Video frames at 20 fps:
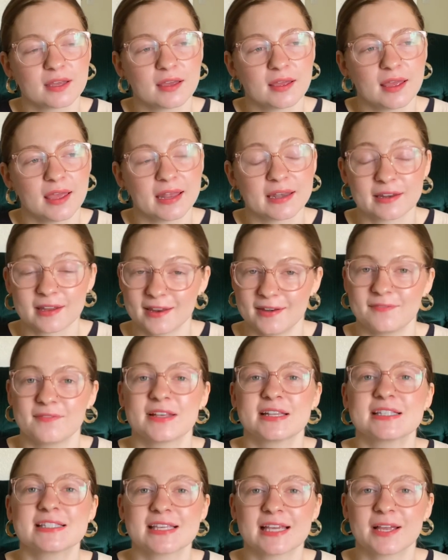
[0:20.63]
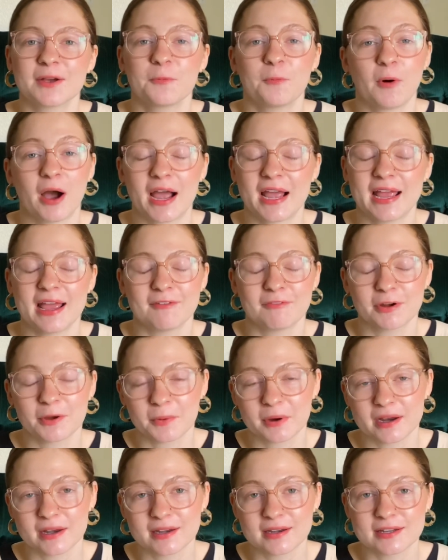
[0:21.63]
and convincing why
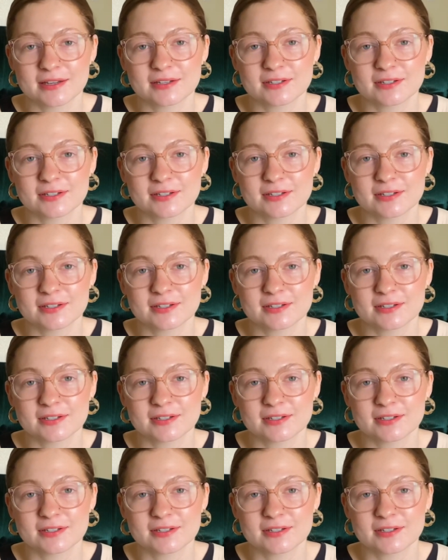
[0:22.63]
everyone